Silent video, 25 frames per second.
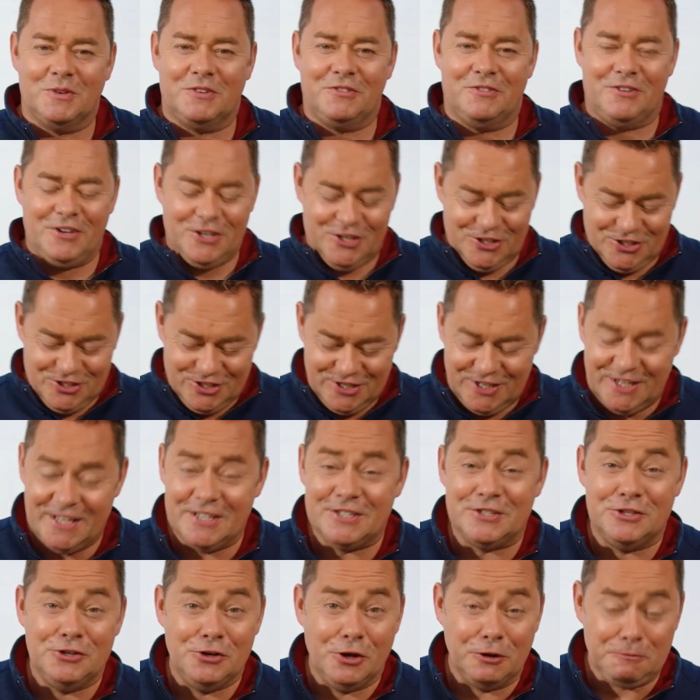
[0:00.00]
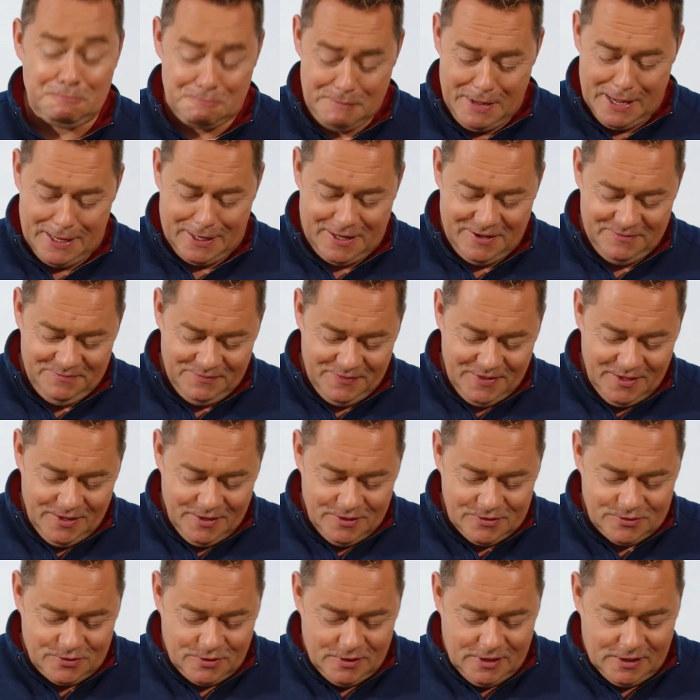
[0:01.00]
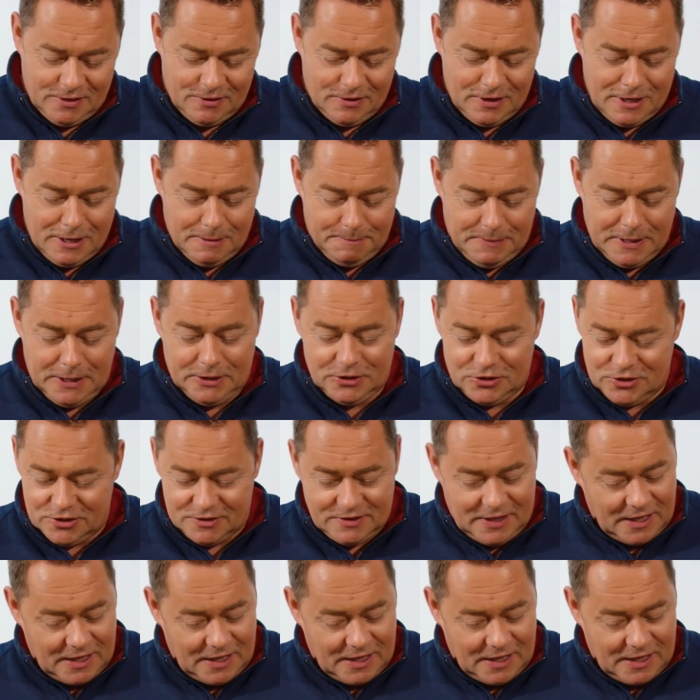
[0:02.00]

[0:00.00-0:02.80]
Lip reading: with fish is nutmeg. So literally a pinch,